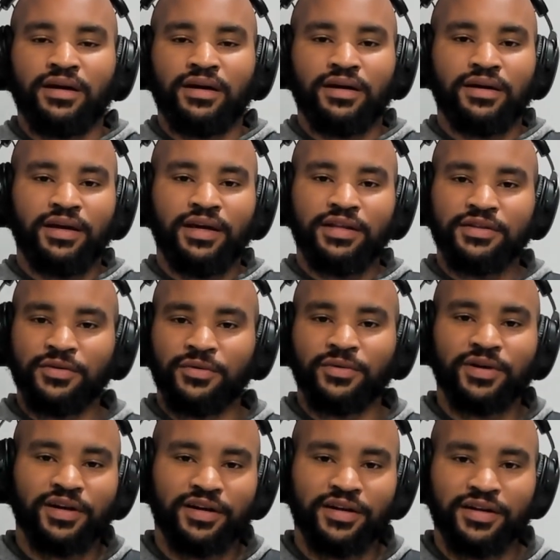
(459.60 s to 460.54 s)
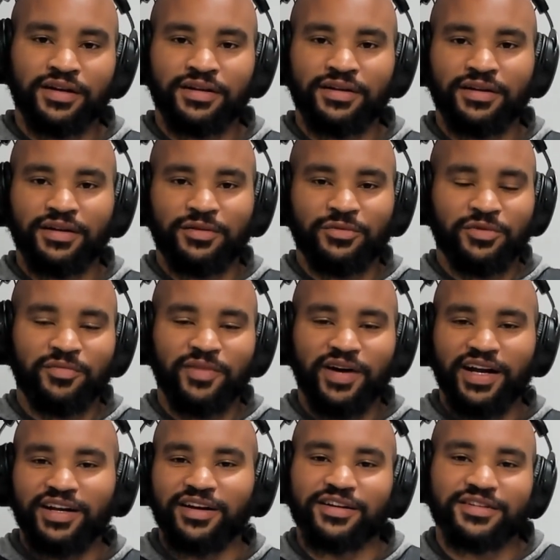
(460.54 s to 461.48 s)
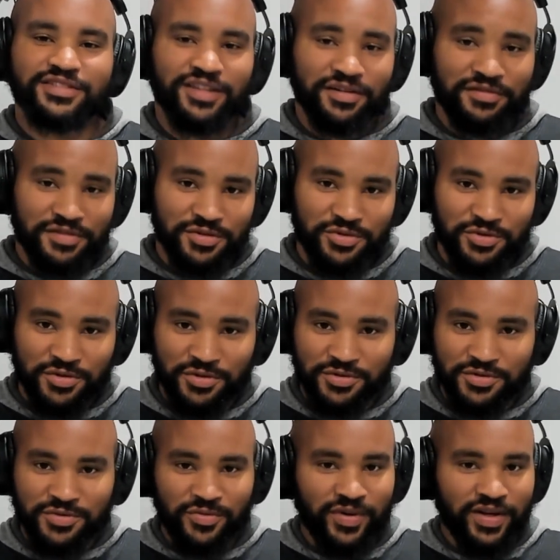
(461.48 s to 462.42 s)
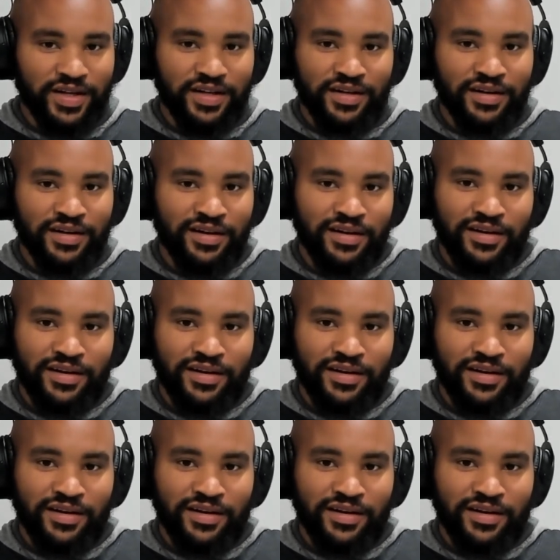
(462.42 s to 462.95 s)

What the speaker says: in the Word, reminding ourselves of truths when